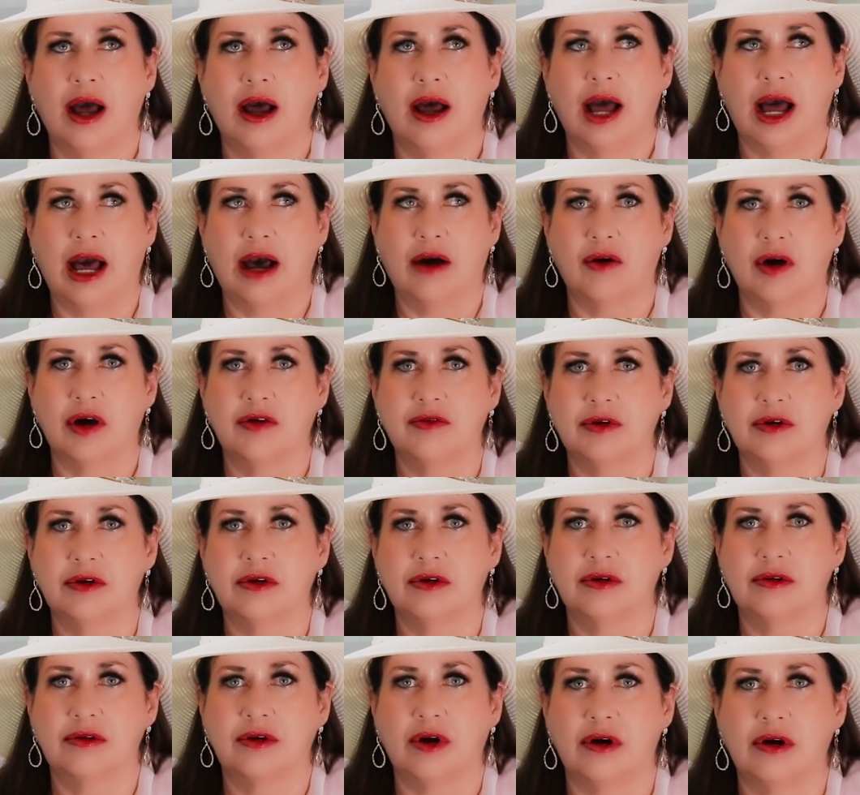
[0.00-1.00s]

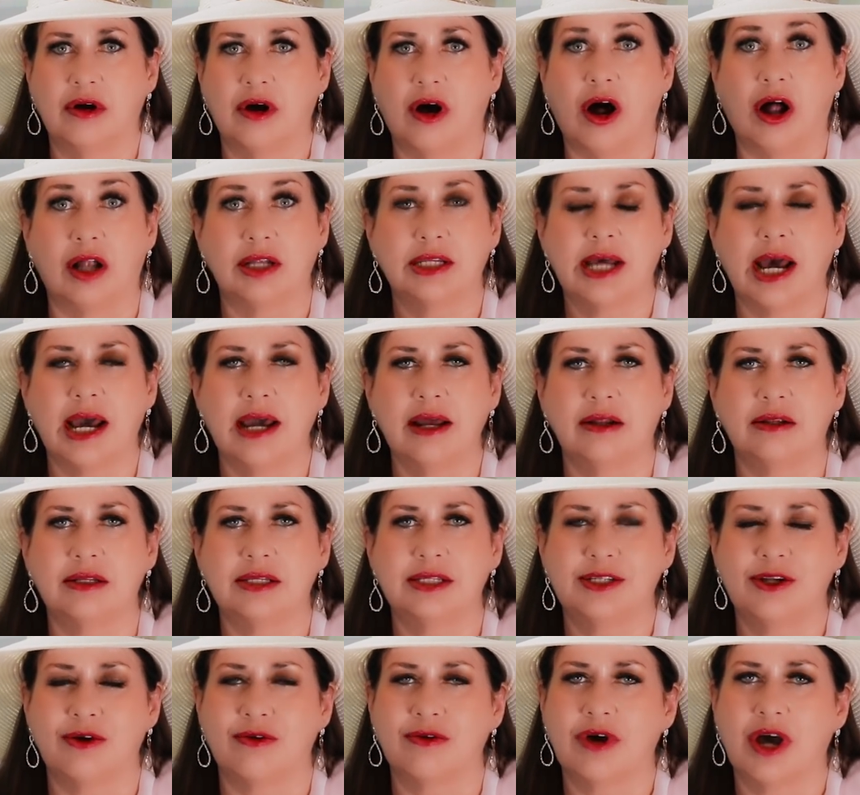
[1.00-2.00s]
However, all
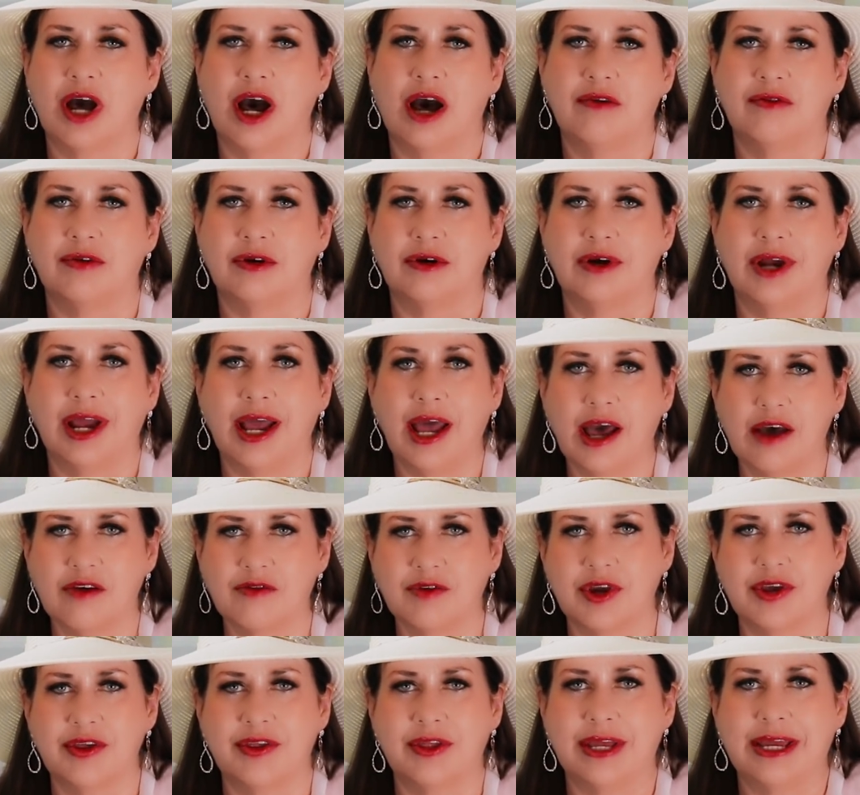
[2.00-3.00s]
titles don't cover
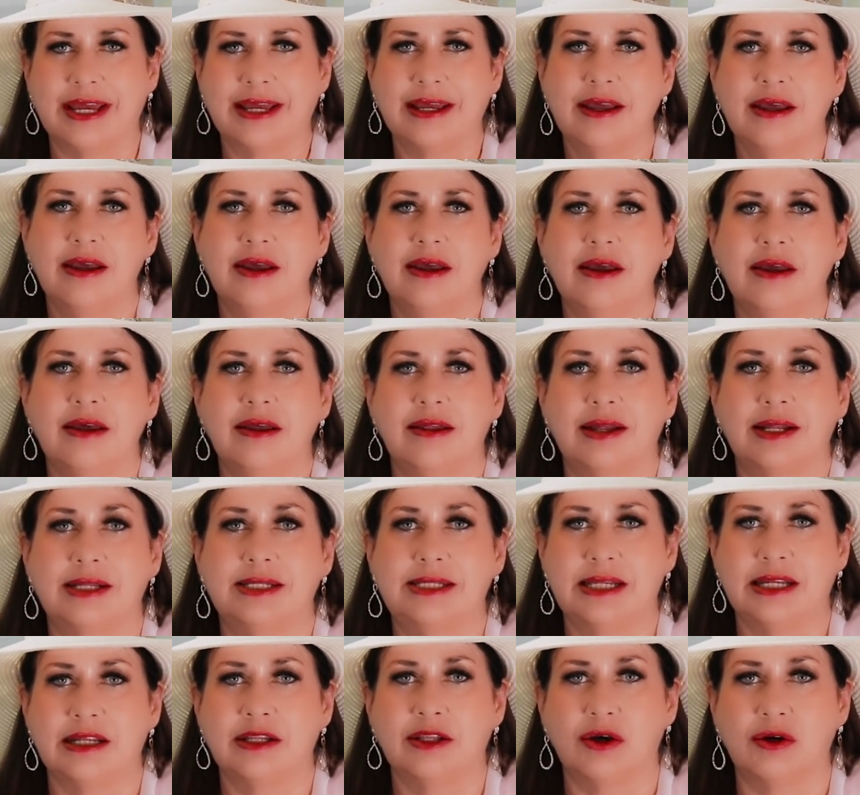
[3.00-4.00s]
everything
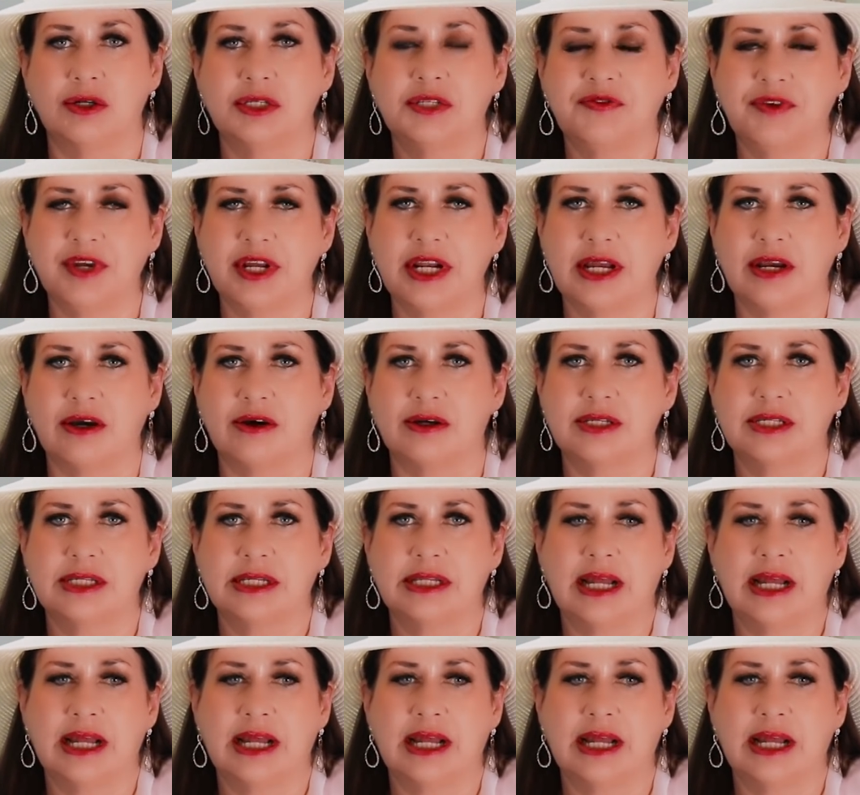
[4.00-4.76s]
that's in those videos.